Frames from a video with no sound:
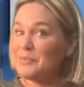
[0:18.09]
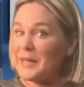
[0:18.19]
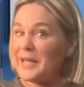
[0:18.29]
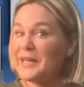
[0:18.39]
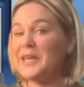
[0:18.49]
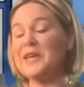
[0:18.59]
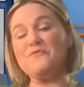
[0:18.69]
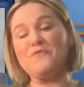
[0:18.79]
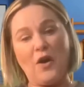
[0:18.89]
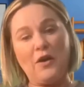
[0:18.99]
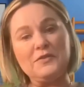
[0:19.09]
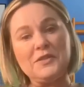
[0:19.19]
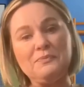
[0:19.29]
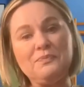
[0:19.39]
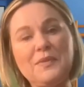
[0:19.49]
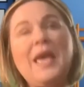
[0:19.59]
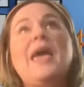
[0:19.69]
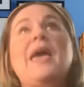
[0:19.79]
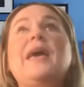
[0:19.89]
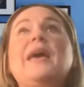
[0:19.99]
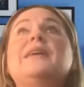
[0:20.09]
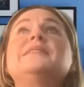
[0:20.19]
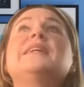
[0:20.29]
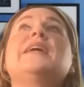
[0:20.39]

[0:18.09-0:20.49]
planning involved. And